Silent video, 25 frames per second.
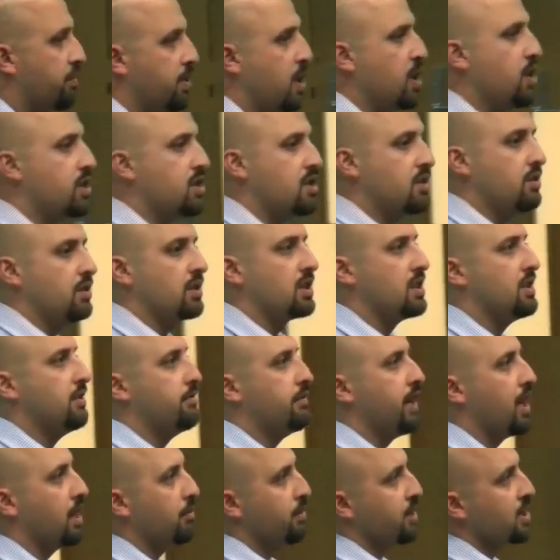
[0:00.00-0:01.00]
personal
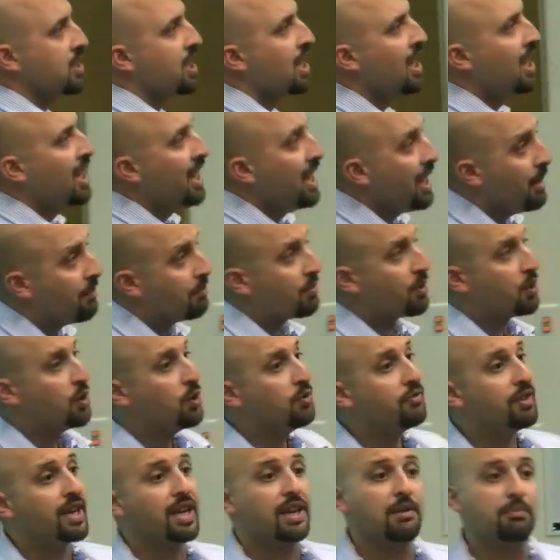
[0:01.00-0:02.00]
development,
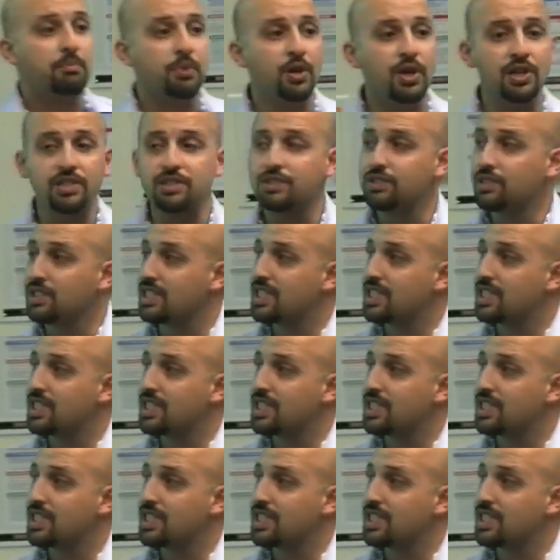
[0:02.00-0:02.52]
improving personal